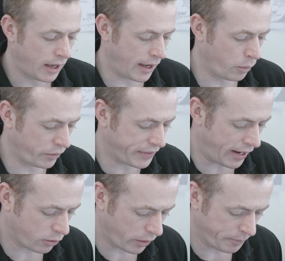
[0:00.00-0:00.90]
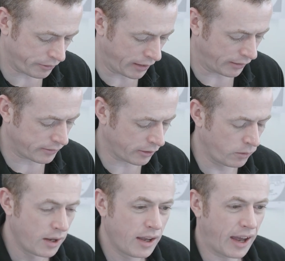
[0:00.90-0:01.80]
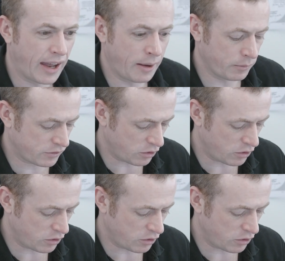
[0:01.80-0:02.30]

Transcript: uh, with that equipment, right? So, um,